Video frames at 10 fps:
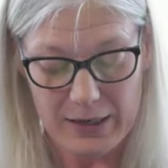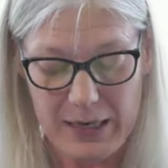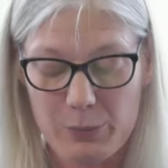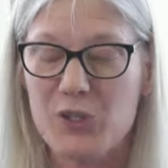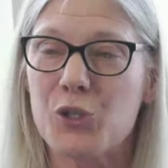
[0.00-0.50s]

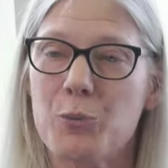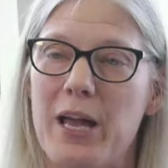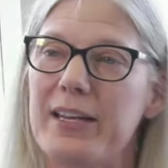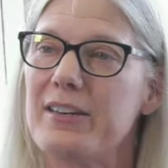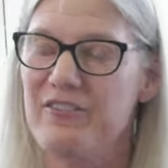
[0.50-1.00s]
Yet Mr.
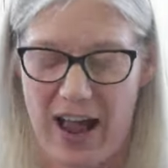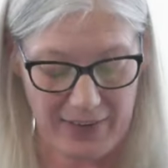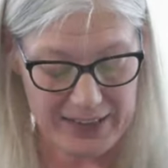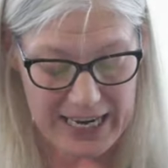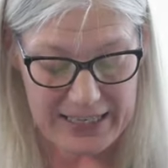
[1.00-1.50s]
Bennet
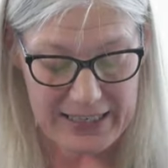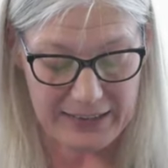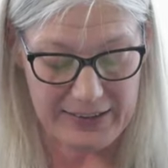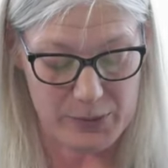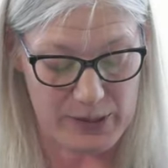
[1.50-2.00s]
validated
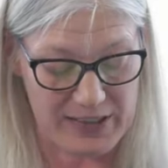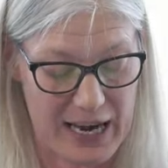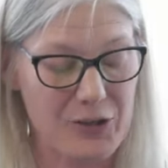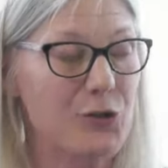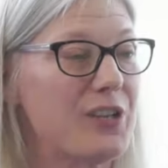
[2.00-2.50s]
Elizabeth's
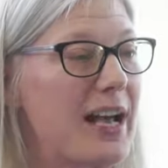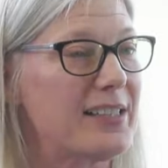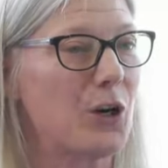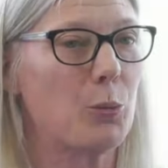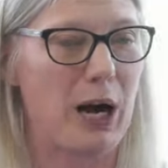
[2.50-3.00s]

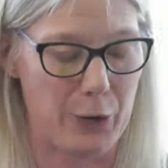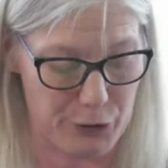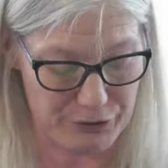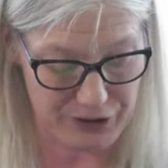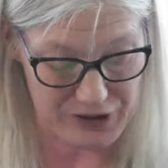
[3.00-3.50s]
exercising her
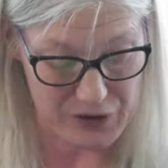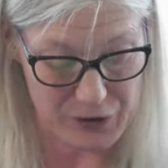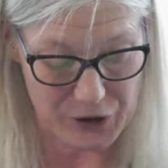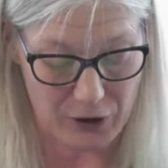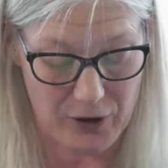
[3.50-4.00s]
power of
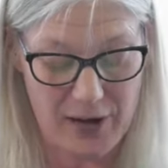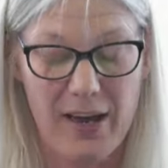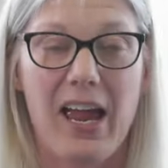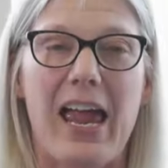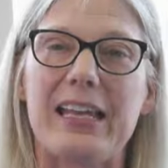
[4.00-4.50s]
refusal.
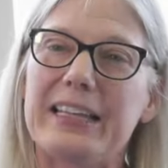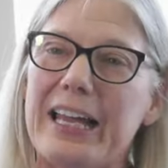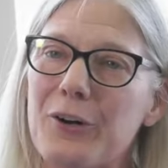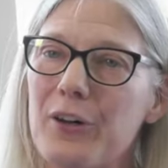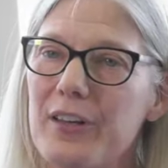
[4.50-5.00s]
And
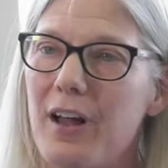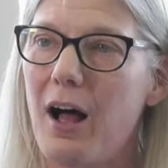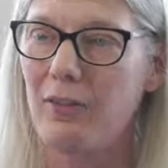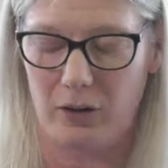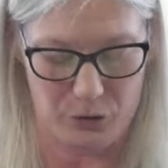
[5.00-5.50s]
later in the
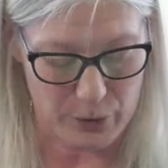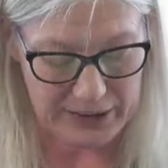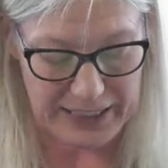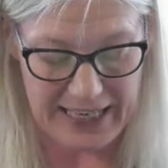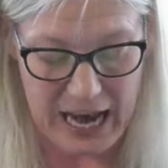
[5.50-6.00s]
novel, when
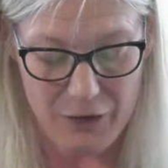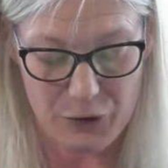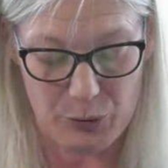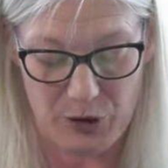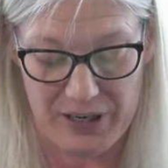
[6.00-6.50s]
Lady
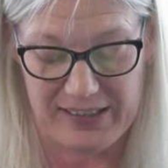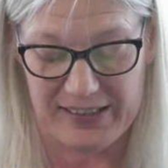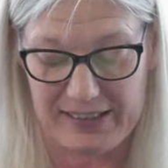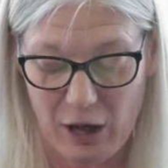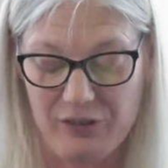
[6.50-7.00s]
Catherine de Bourgh is a
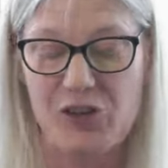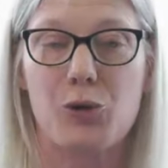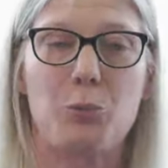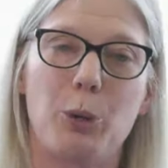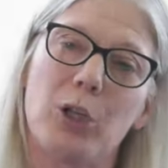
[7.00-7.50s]
selfish
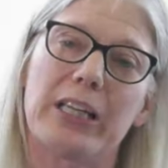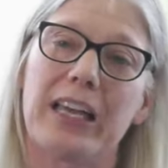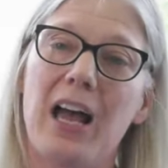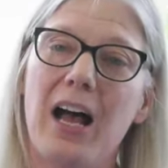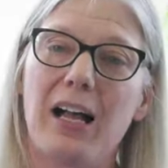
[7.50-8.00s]

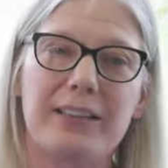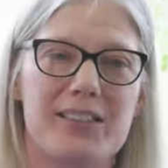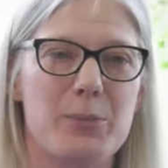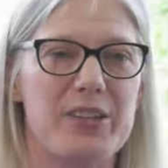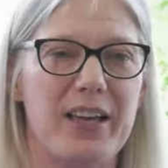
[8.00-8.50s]
bully,
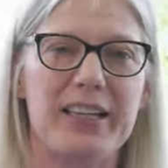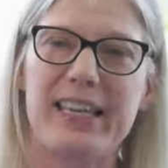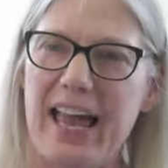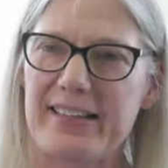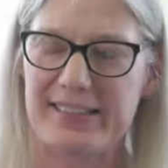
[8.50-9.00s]
Elizabeth
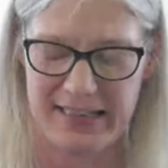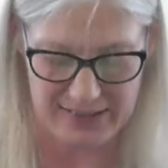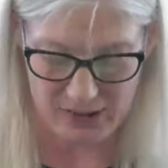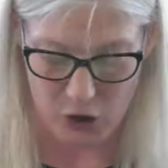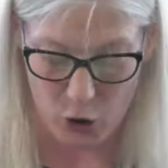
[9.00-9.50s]
again
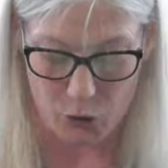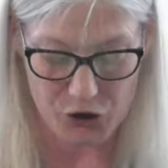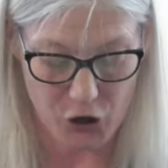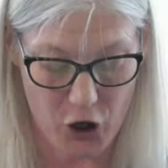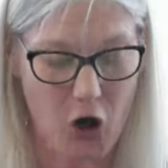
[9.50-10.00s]
says no
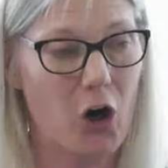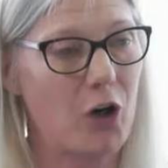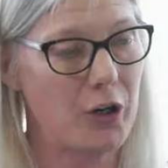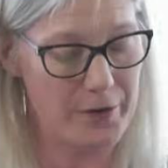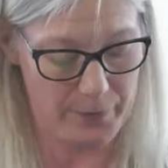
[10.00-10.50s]
to her.